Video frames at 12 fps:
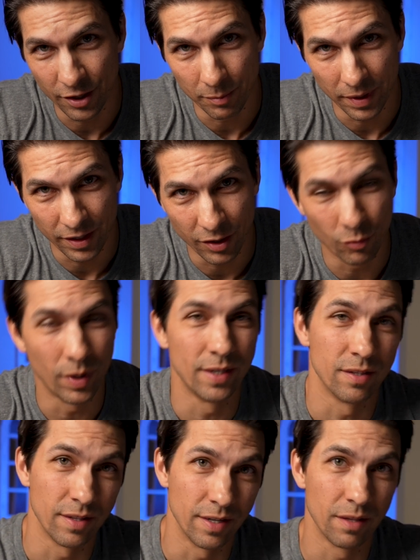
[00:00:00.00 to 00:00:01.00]
and make you wait
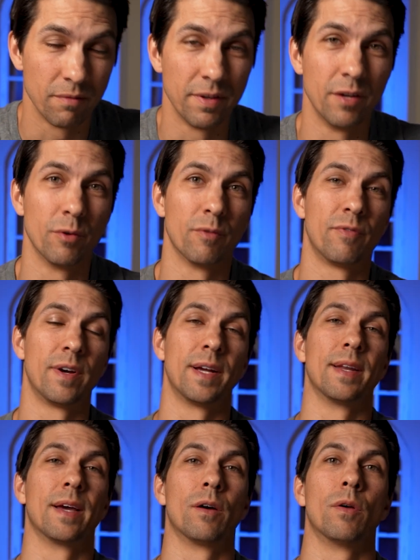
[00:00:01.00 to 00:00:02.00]
till the end of the video to
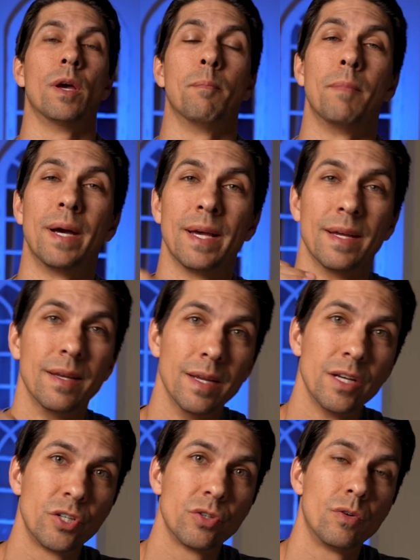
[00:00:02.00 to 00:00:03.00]
find out. My
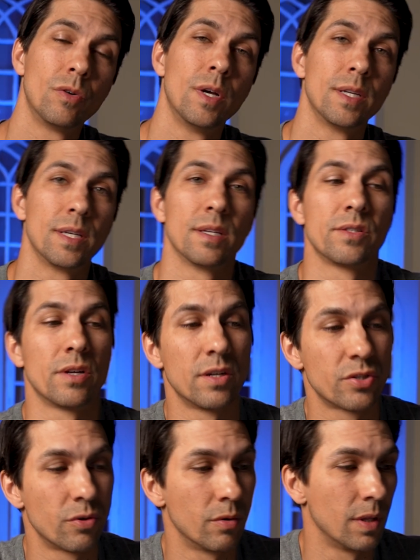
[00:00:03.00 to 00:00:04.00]
initial
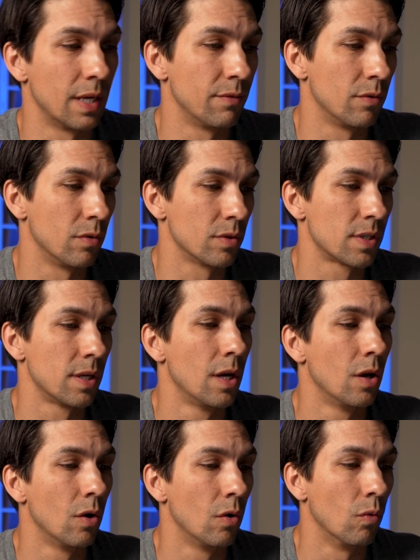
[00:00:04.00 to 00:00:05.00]
testosterone levels
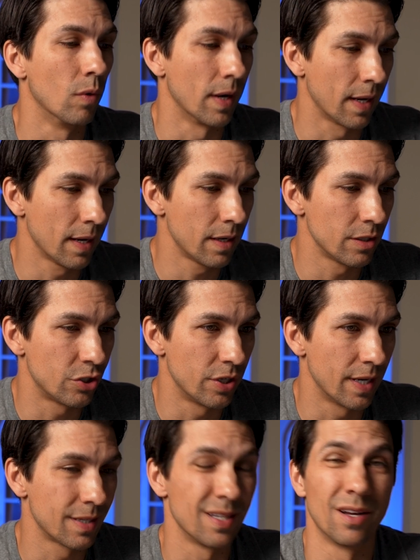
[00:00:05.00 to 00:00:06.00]
when I got it
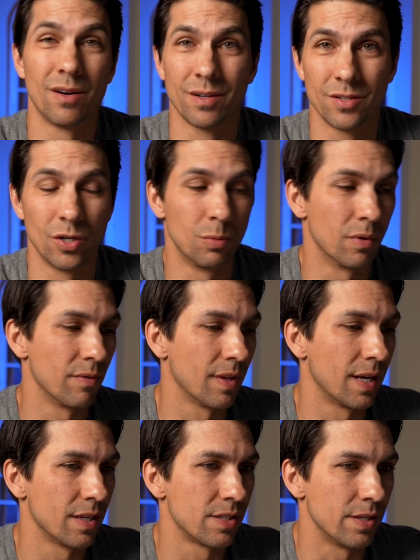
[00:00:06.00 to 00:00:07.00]
checked in October of
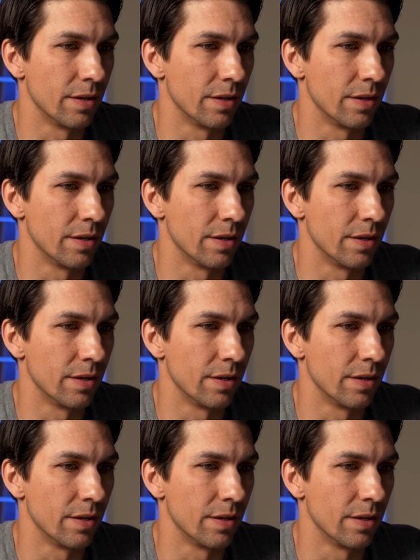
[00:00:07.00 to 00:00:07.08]
last